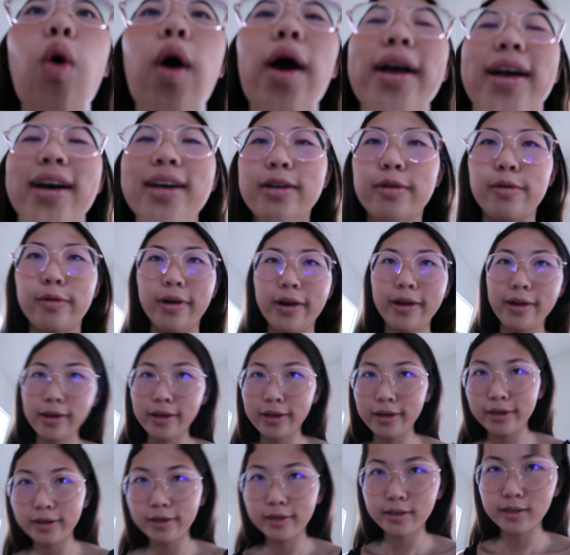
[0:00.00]
I got a
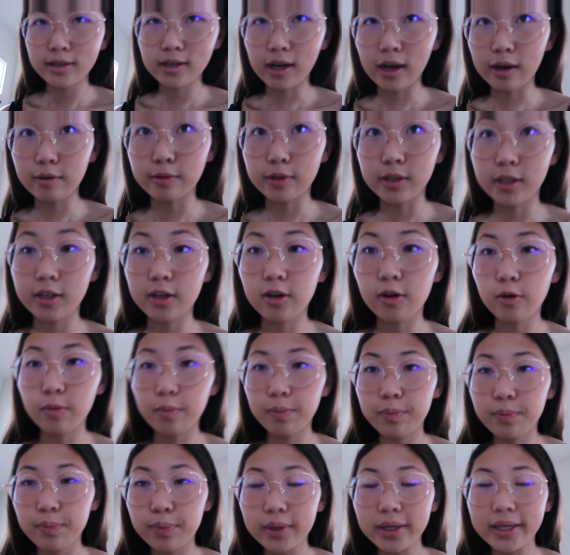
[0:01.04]
grade. I really
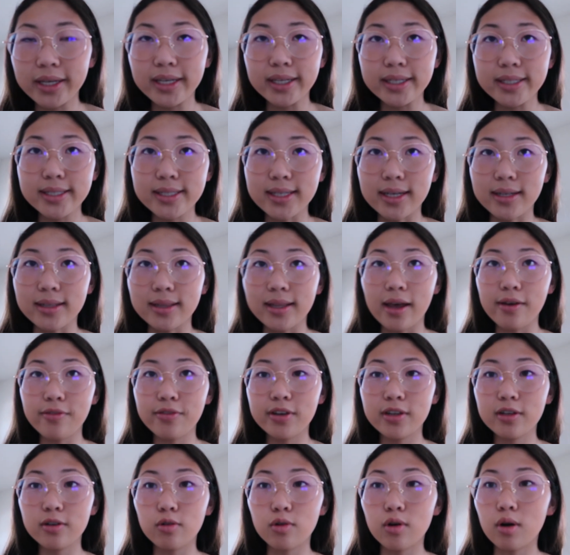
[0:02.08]
hope it's
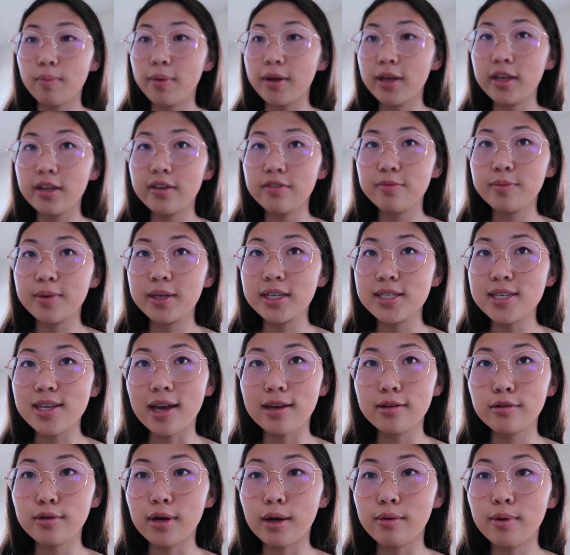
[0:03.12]
11 or above, because
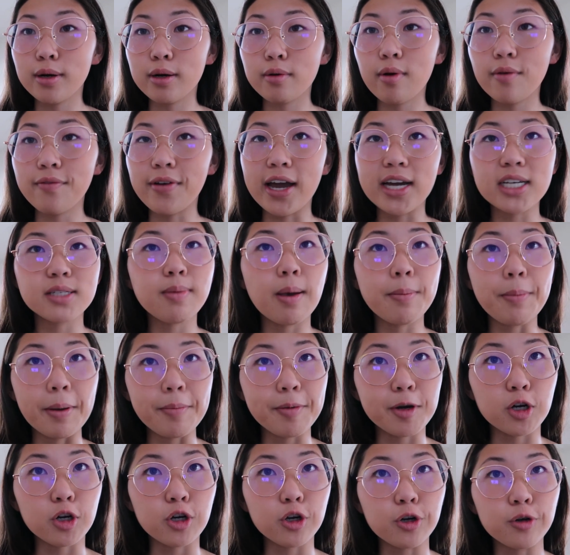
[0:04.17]
I do not want to revise my
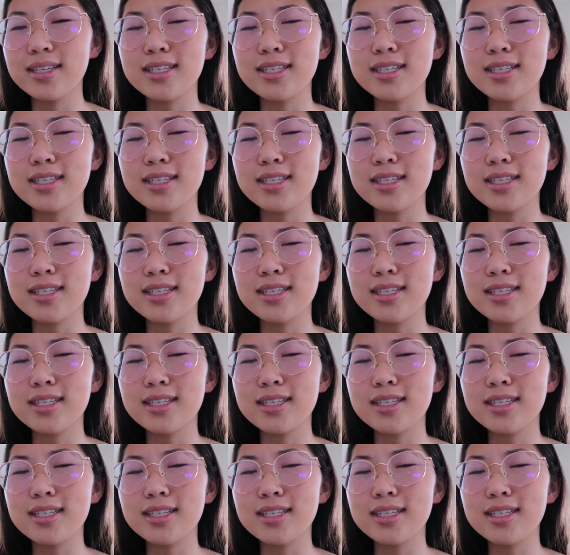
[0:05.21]
paper.